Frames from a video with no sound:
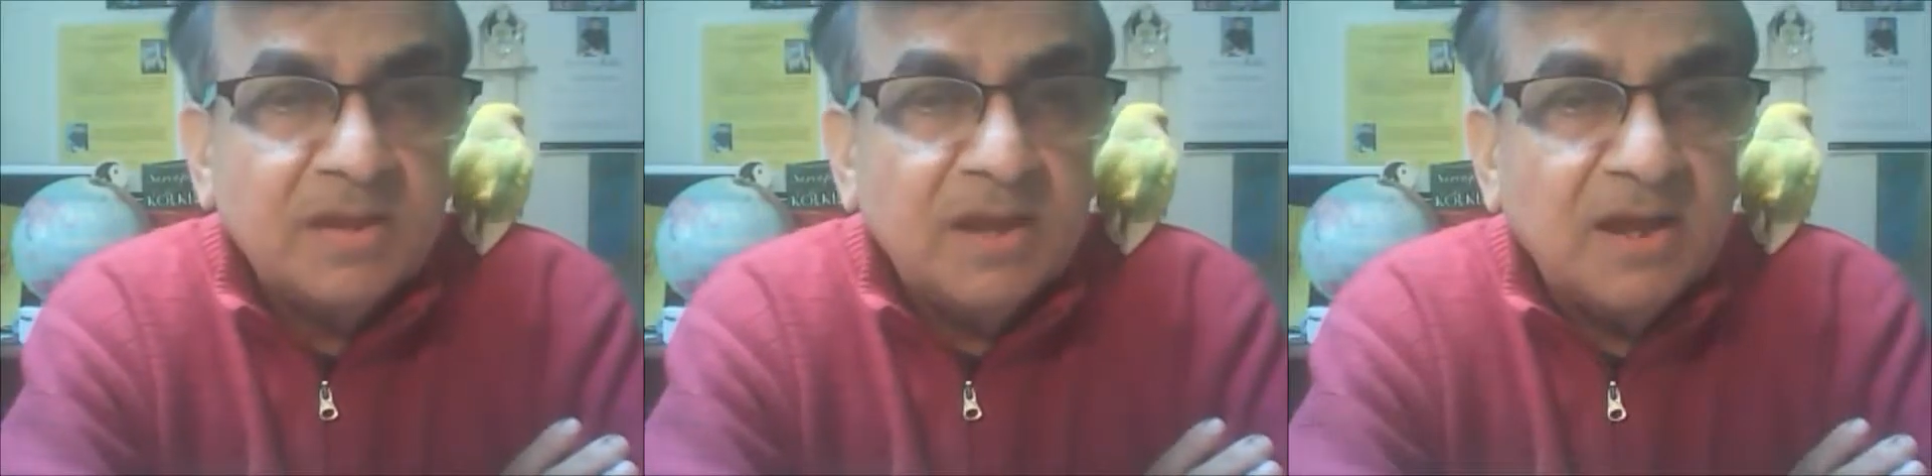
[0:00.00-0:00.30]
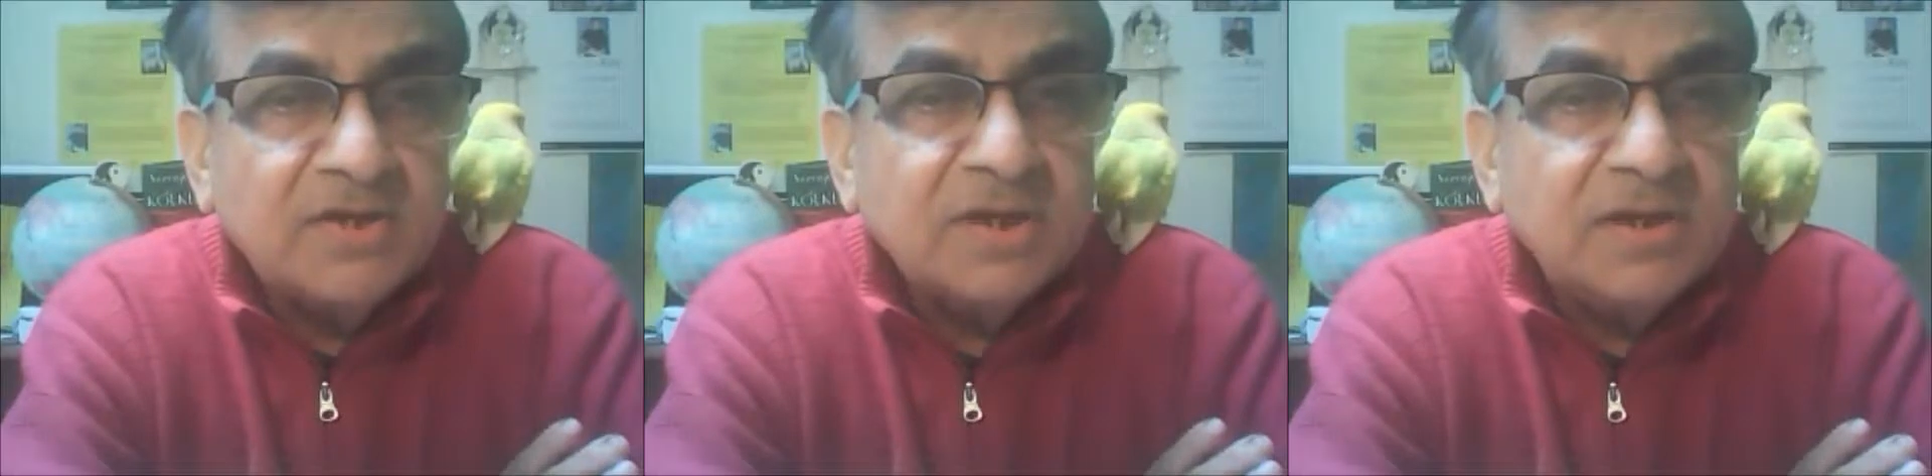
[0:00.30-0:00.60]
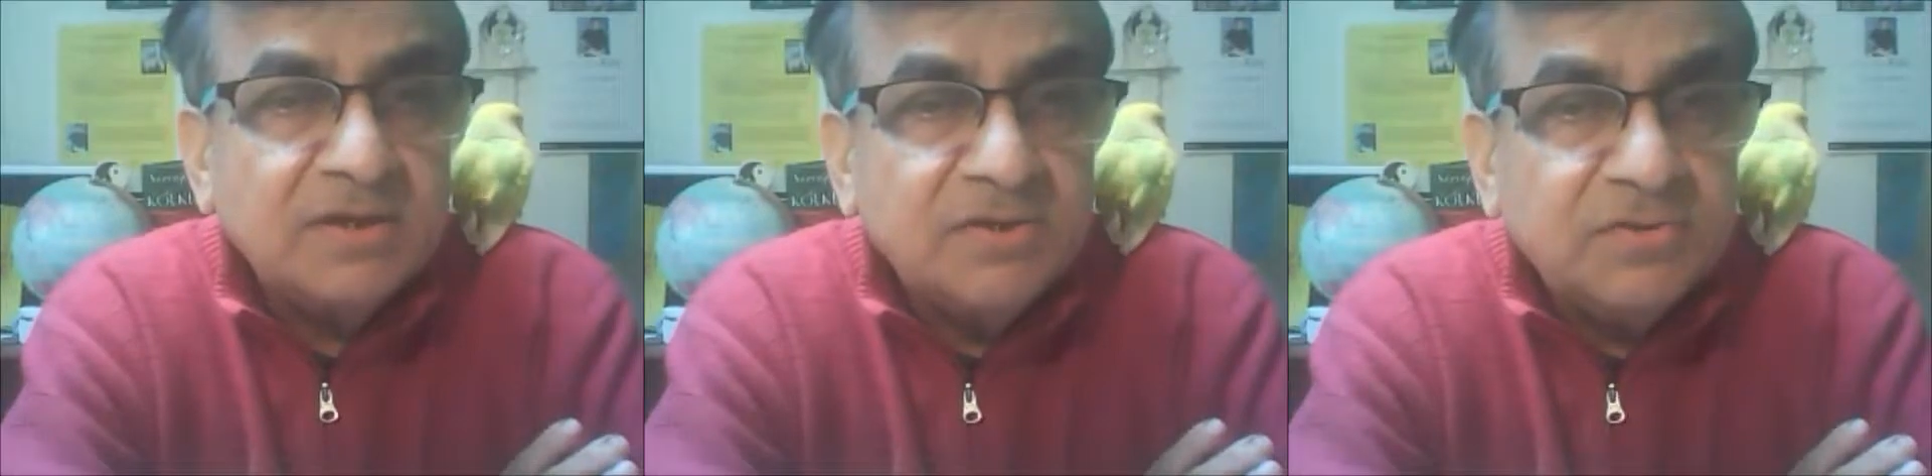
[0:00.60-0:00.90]
I
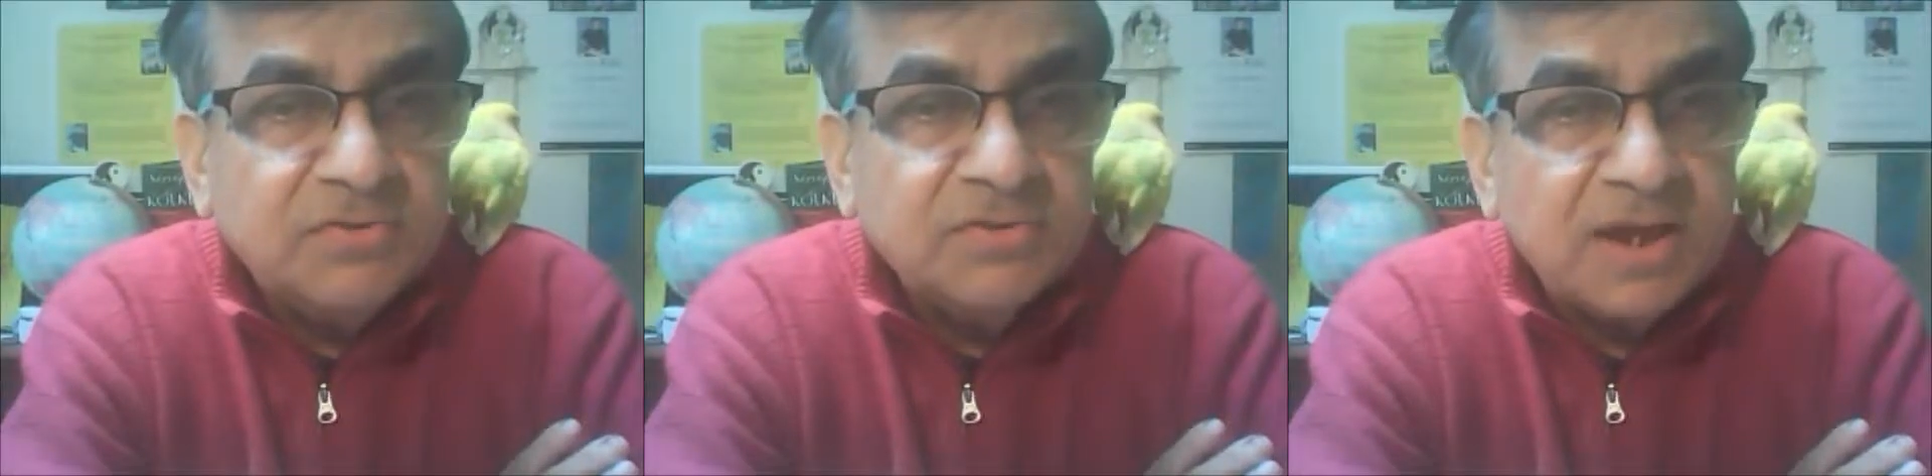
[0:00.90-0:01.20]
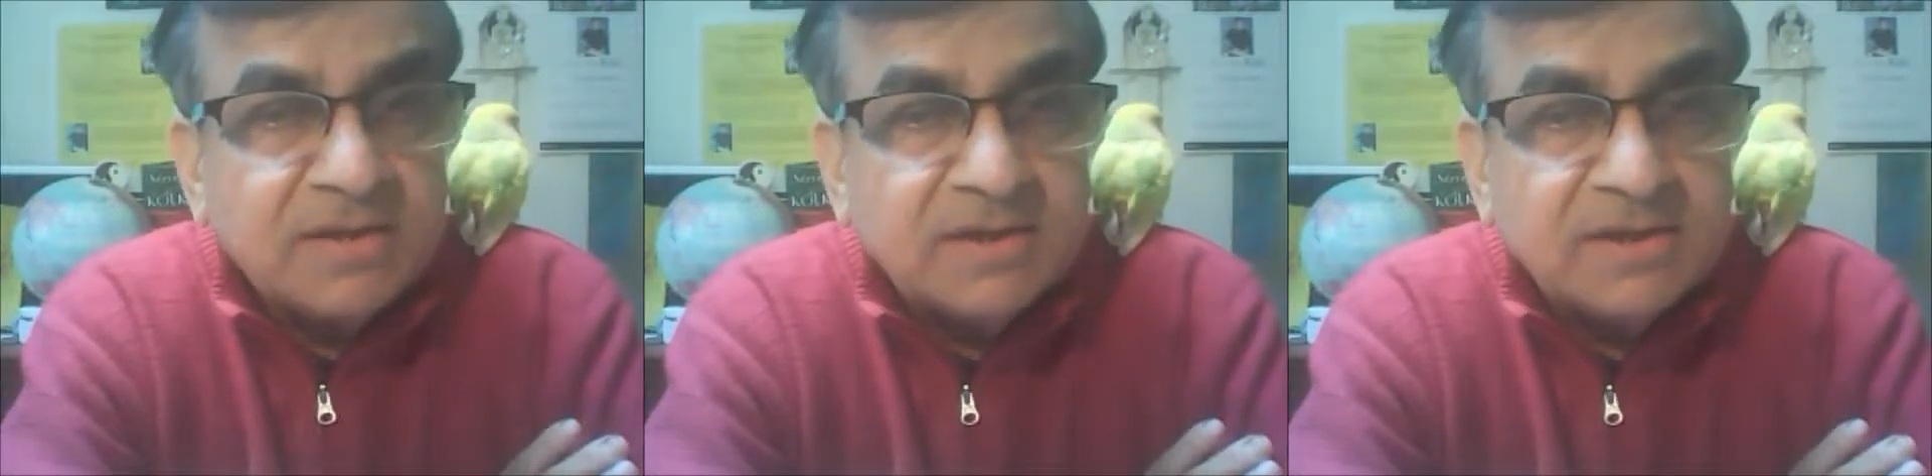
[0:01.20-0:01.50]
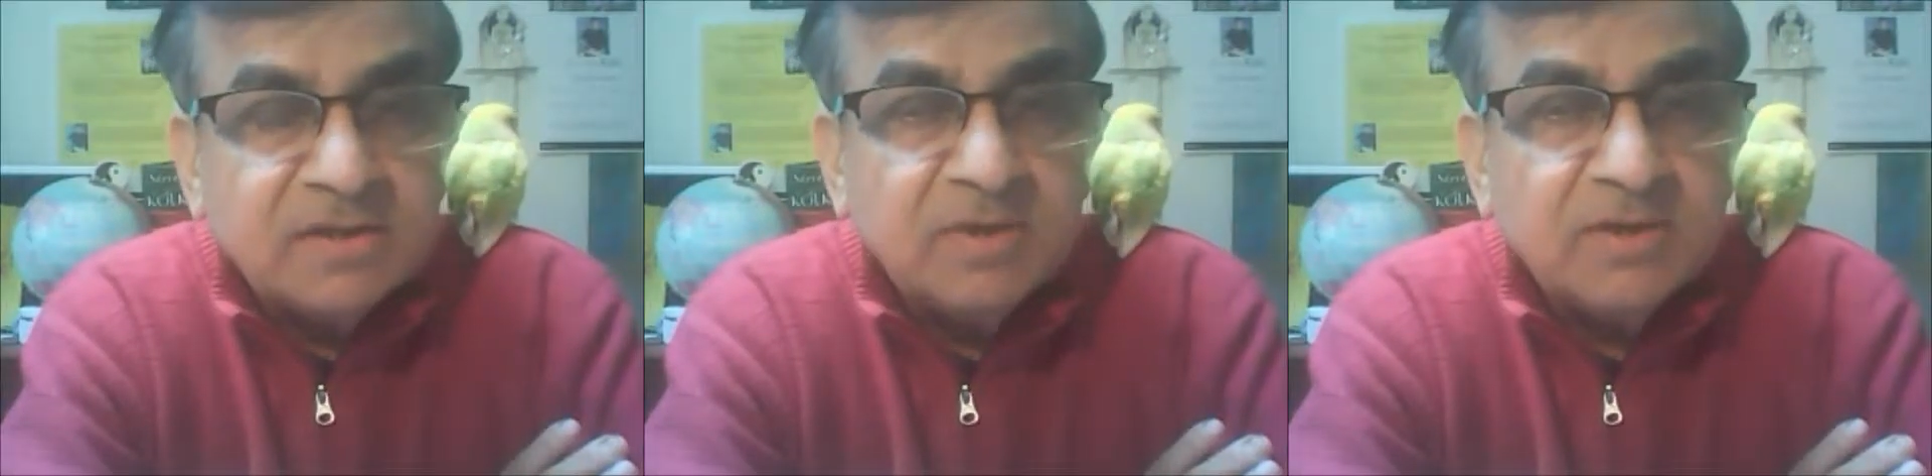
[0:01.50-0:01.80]
shall induce anti
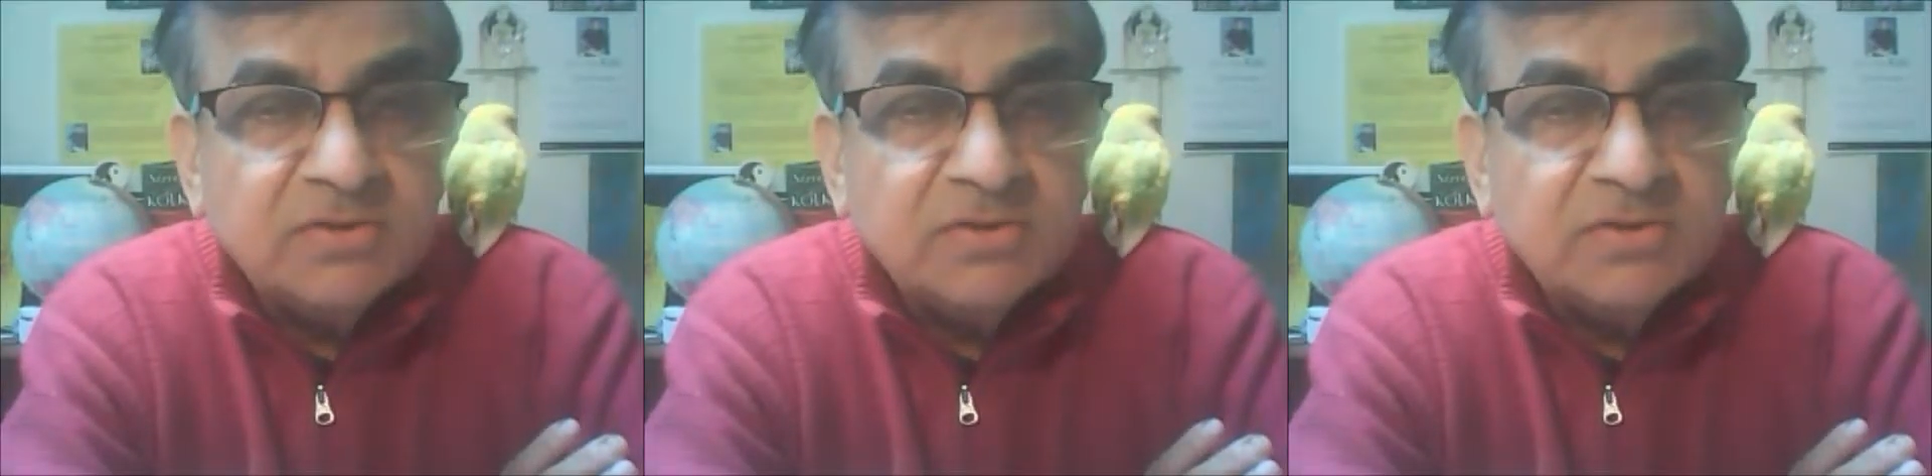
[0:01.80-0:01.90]
Semites